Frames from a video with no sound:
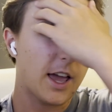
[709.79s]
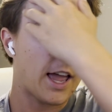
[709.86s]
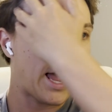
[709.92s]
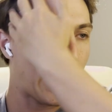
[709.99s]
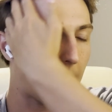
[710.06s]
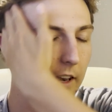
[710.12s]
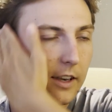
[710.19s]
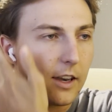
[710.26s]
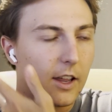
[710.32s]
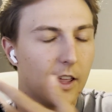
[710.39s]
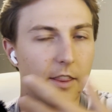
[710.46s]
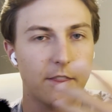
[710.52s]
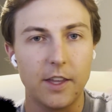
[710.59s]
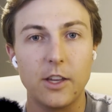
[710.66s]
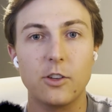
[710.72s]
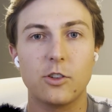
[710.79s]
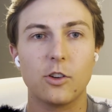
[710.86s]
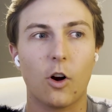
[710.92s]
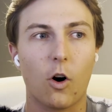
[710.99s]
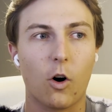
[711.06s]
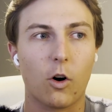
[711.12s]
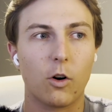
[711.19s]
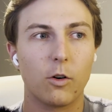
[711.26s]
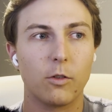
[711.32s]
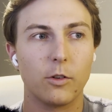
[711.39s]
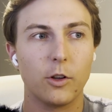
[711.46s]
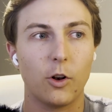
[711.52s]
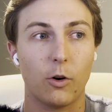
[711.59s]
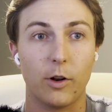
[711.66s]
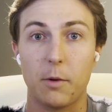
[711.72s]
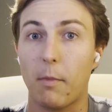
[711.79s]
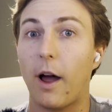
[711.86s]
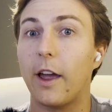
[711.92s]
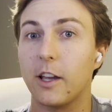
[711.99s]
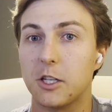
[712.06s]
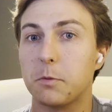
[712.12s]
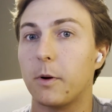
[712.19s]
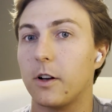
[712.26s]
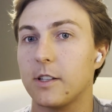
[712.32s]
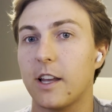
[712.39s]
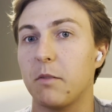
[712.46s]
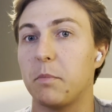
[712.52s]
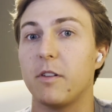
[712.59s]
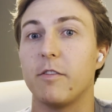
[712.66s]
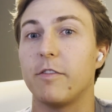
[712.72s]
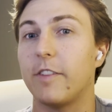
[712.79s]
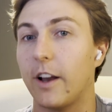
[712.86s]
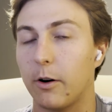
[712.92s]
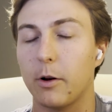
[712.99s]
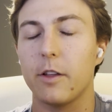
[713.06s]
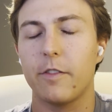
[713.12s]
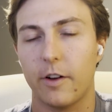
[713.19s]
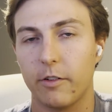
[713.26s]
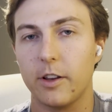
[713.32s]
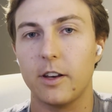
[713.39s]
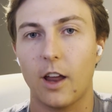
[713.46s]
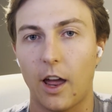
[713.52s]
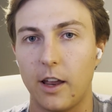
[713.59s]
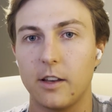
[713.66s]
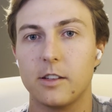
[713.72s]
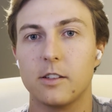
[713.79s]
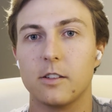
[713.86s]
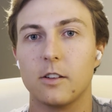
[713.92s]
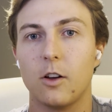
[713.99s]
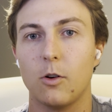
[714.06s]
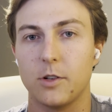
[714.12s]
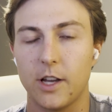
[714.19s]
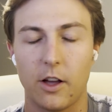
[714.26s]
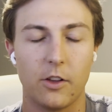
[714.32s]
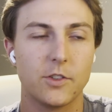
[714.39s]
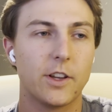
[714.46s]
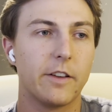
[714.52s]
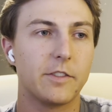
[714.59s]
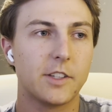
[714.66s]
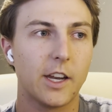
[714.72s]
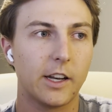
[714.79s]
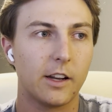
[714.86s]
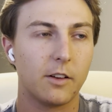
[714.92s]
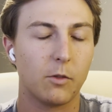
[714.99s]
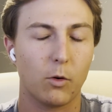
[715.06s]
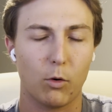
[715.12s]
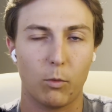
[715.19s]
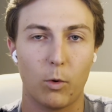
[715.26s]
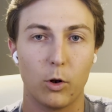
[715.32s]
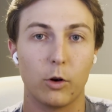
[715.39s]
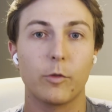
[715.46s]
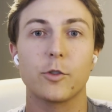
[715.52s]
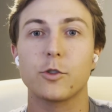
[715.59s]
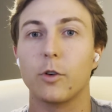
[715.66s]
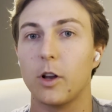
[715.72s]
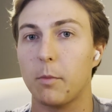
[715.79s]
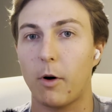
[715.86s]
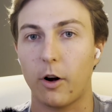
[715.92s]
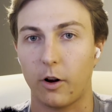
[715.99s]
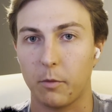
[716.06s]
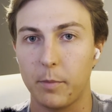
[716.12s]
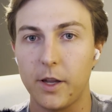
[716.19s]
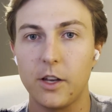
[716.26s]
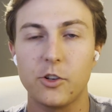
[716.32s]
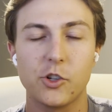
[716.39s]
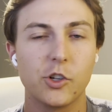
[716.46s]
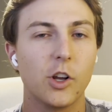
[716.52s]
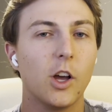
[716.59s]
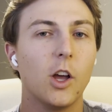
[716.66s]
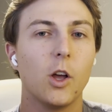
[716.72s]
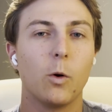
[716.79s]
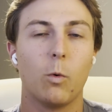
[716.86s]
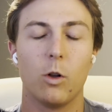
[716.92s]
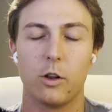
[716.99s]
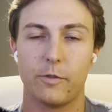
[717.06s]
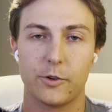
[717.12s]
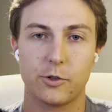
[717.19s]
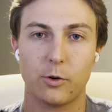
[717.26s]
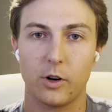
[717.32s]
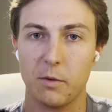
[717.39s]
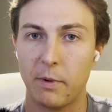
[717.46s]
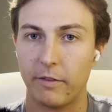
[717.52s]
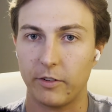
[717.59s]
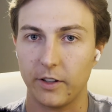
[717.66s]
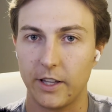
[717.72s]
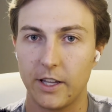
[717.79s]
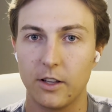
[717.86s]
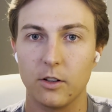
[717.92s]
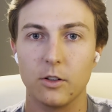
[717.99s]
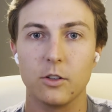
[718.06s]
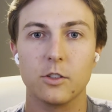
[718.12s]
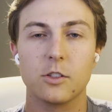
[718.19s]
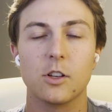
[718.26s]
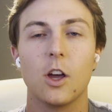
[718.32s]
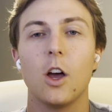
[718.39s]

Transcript: And these are, in my experience, have been very, very nice hotels. I've stayed at Waldorf Astoria Monarch Beach, Waldorf Astoria Beverly Hills,